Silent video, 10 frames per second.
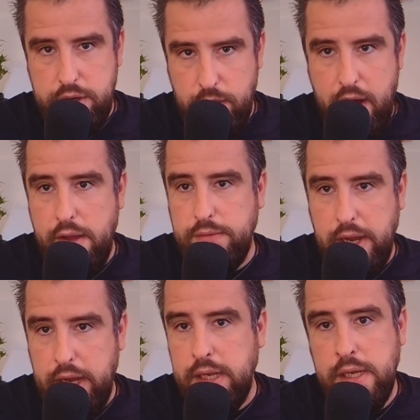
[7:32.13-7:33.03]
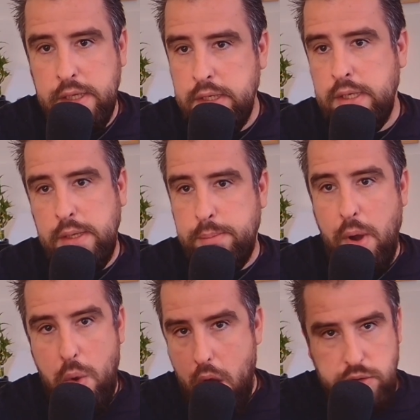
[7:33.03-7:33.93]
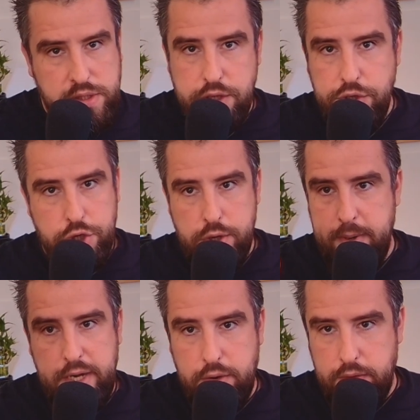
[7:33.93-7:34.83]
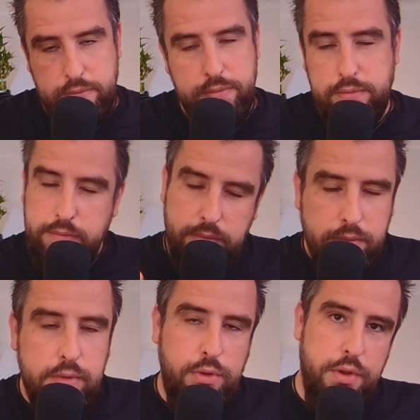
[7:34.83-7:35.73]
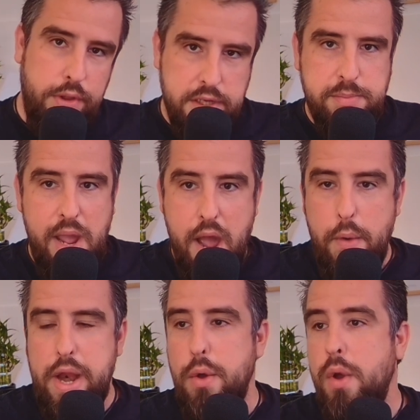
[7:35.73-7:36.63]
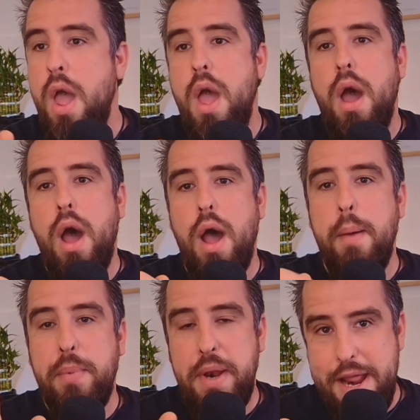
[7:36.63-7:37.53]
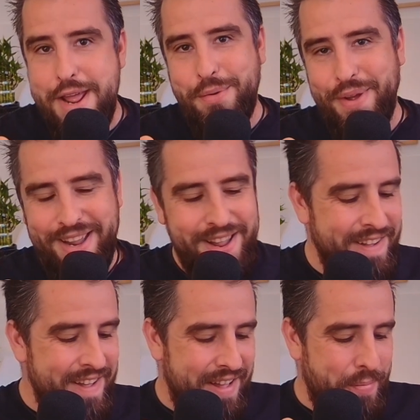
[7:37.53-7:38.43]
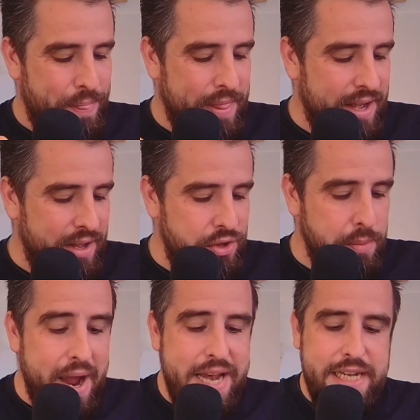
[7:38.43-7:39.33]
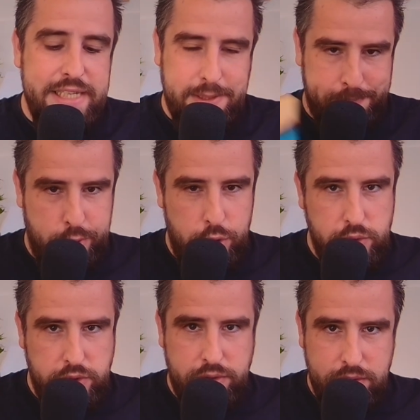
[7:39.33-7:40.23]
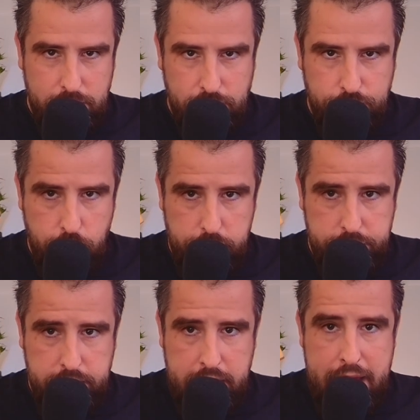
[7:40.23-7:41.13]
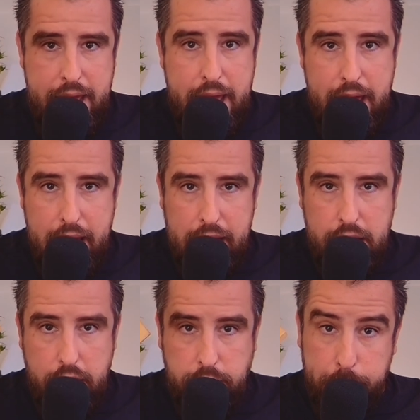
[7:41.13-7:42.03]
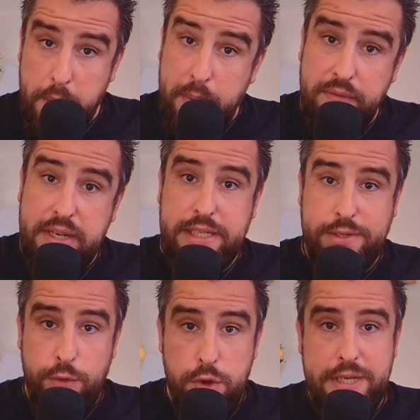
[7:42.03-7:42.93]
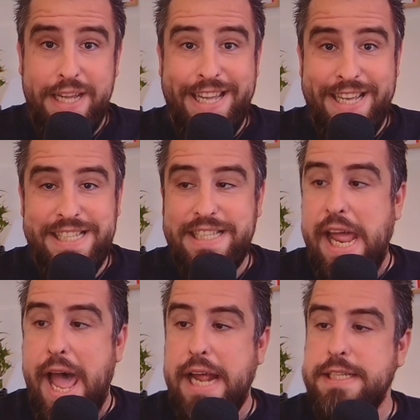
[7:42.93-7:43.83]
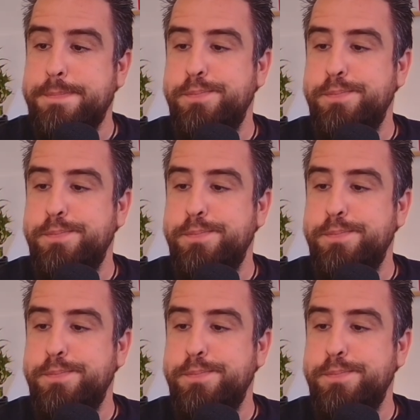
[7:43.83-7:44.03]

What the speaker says: you have, like Bauhaus in Germany, or don't ask me how I know. But anyway, you buy this spruce wood, and the problem with this wood is that